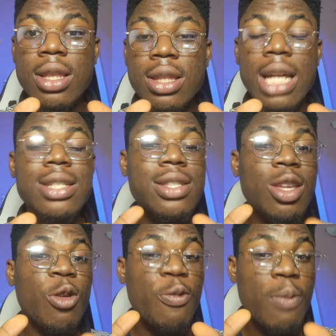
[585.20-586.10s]
That's the
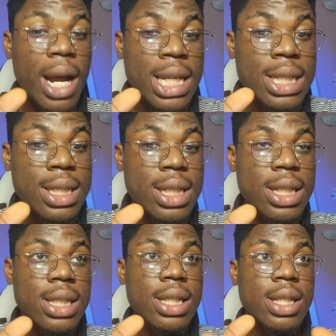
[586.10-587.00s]
state of mind.
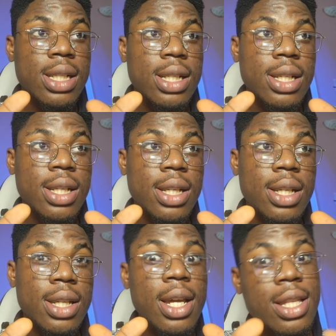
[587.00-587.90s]

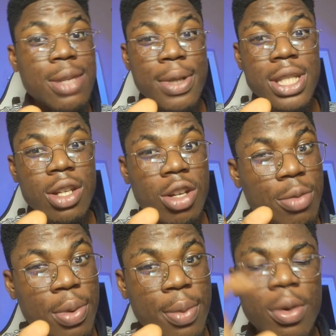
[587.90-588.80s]
80% of the
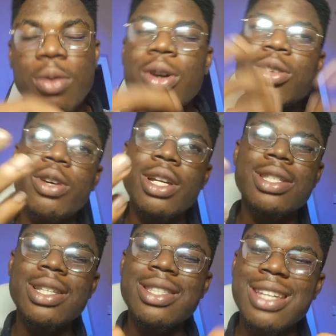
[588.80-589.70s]
people, oh, well, not
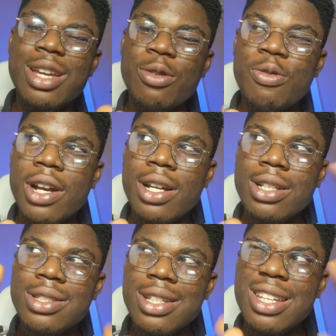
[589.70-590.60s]
80 is kind of far.
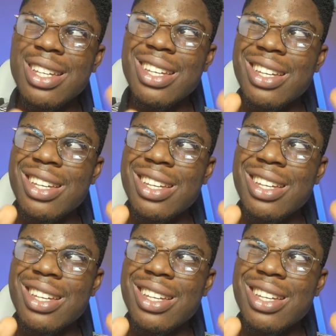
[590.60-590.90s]
Say